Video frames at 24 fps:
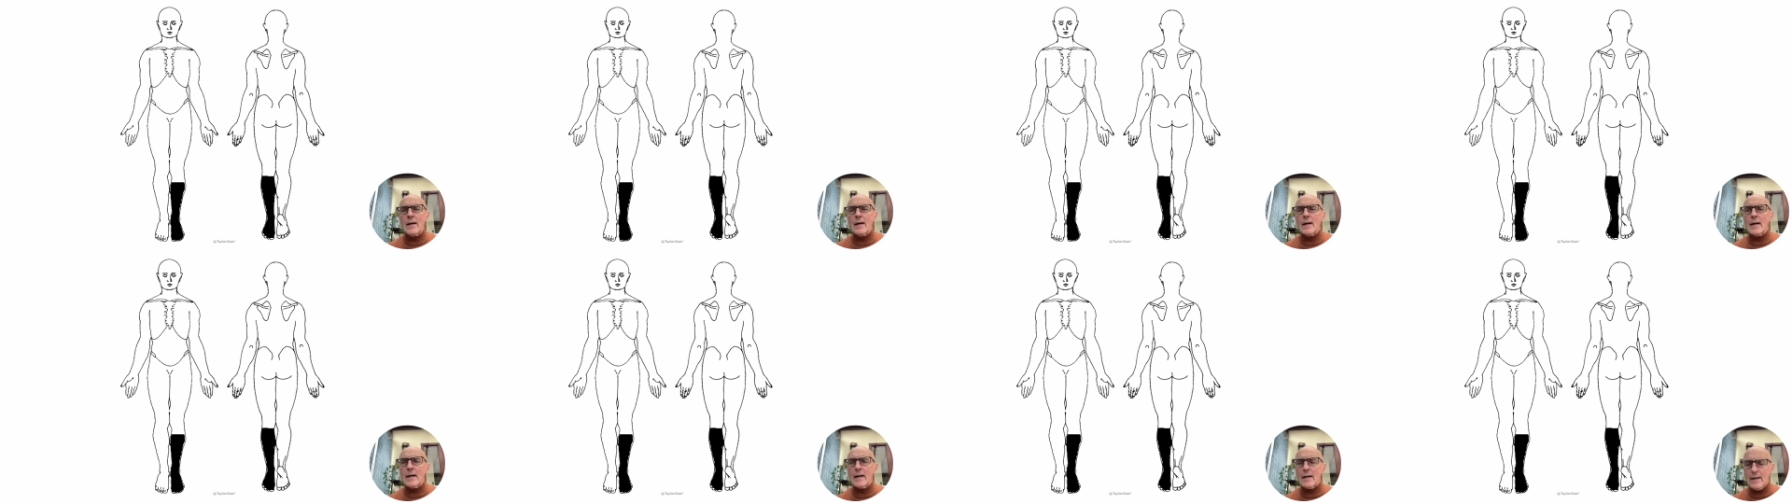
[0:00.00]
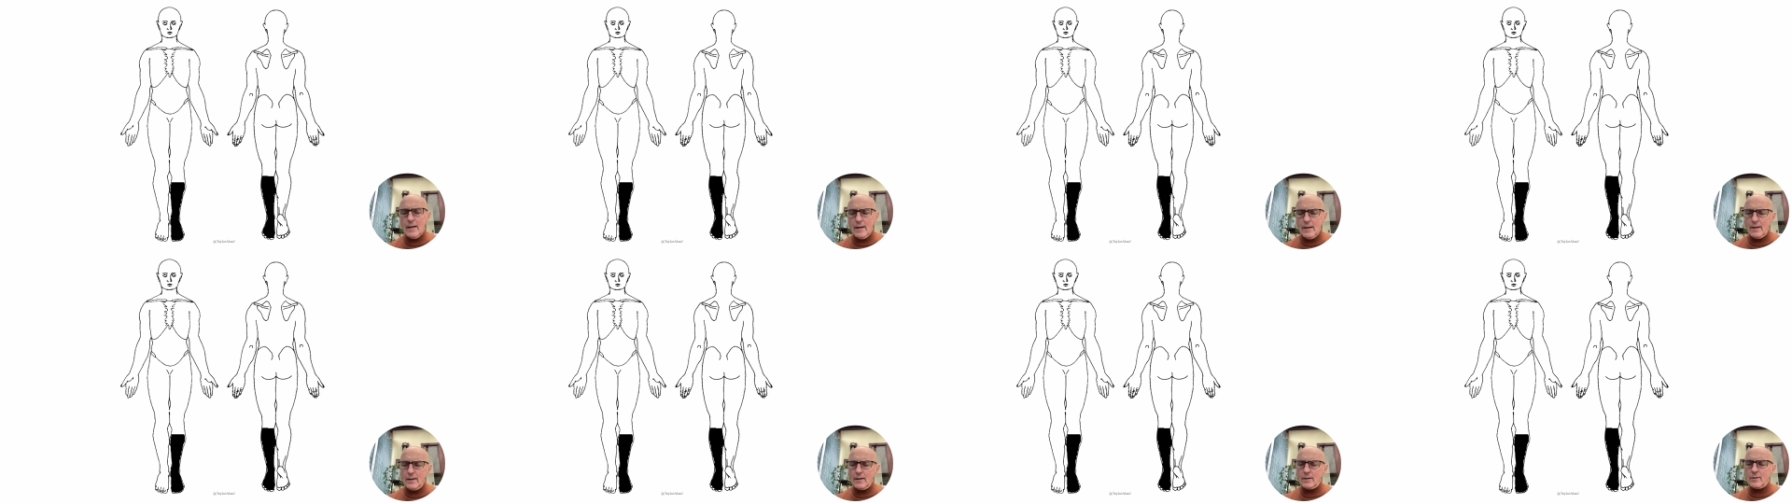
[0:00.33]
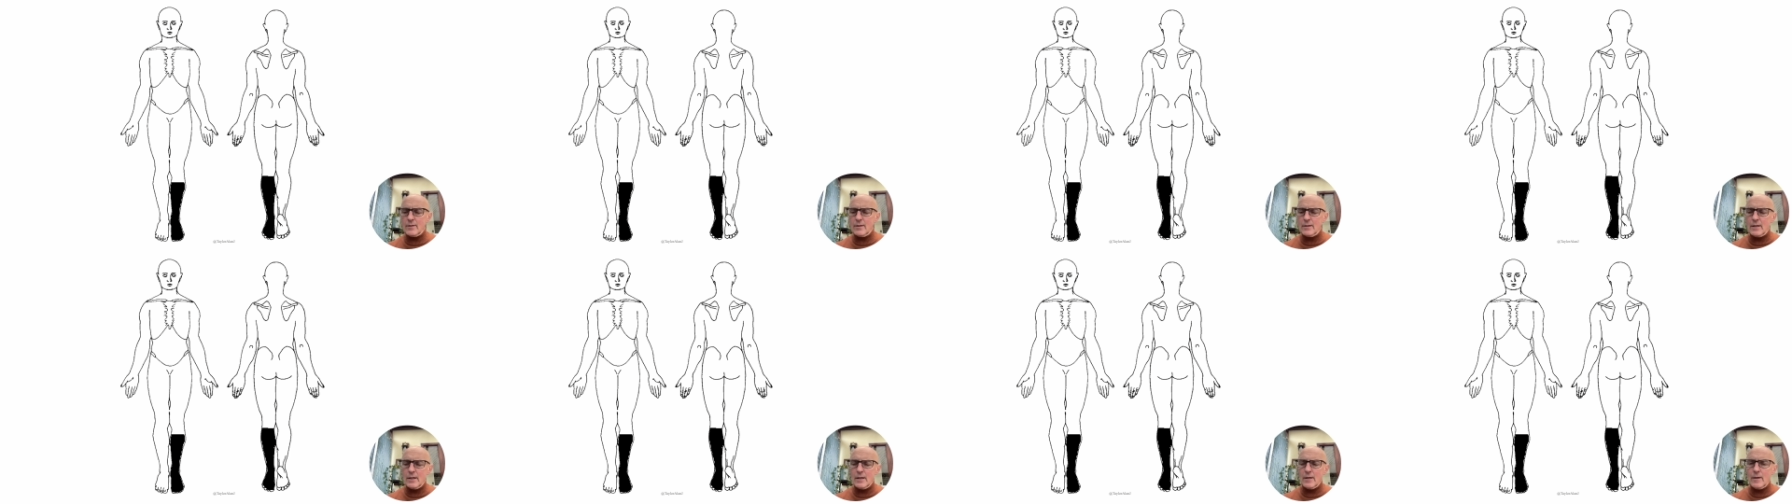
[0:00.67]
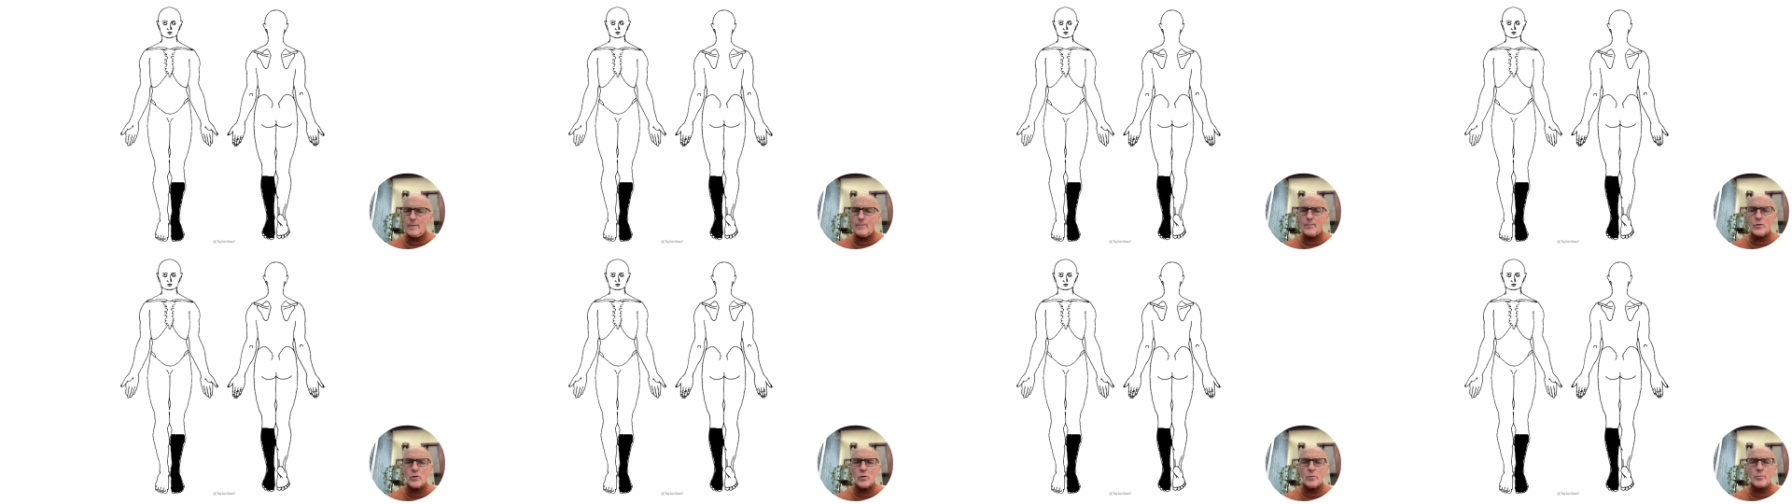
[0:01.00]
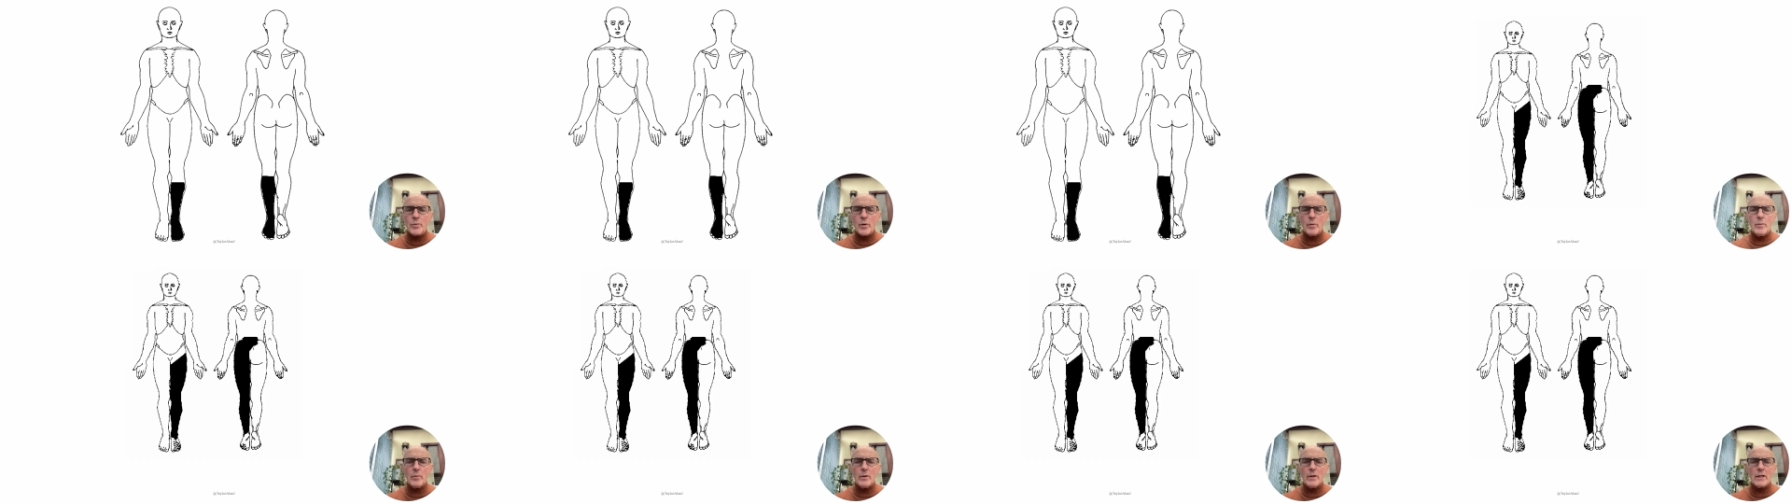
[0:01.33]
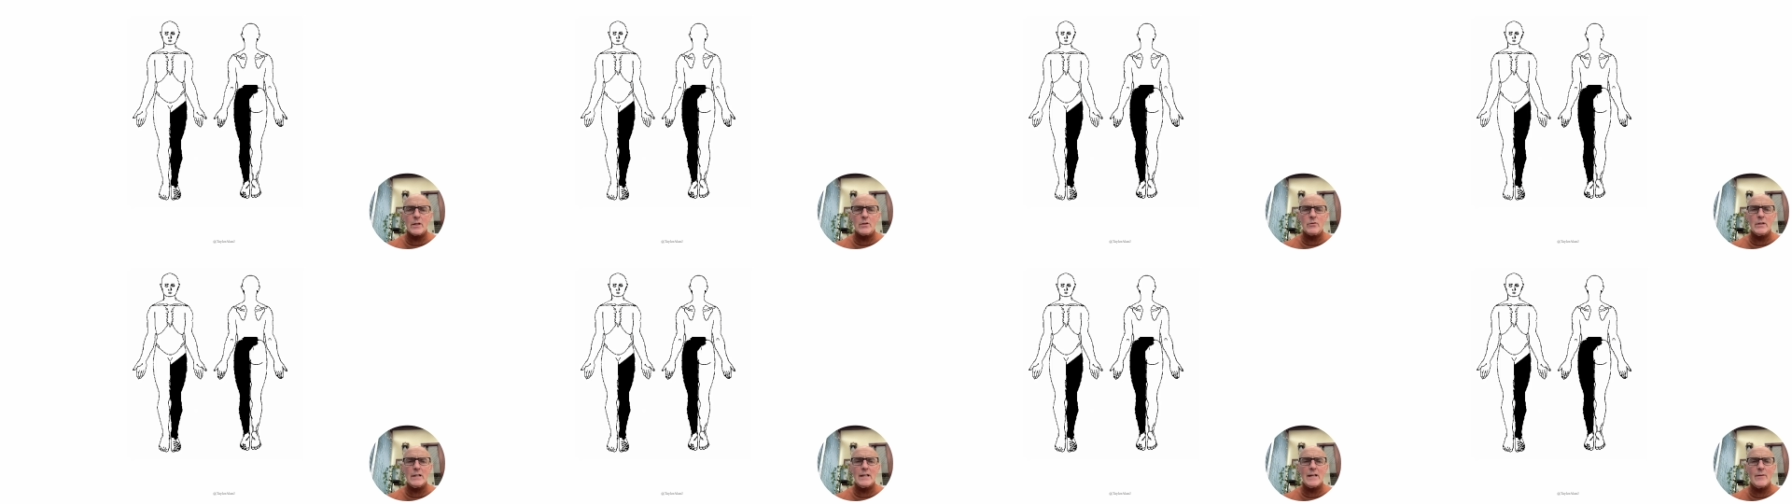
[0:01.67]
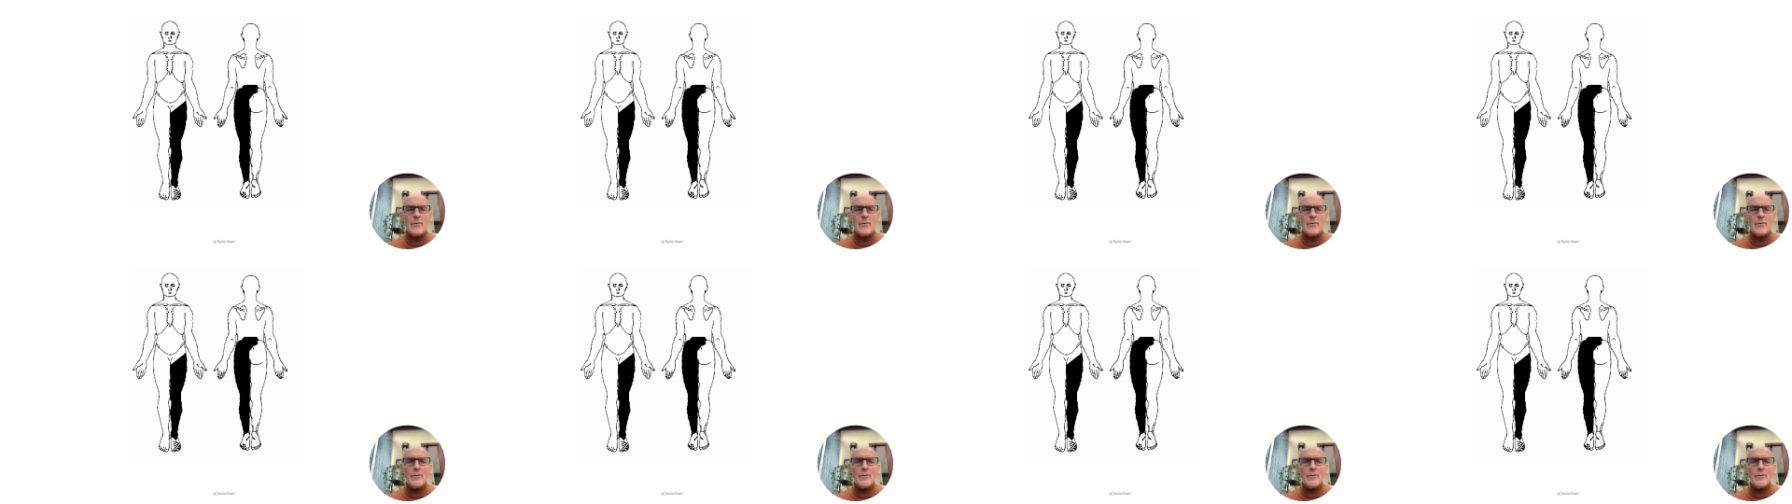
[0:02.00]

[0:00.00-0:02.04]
Uh, and I think you'll probably agree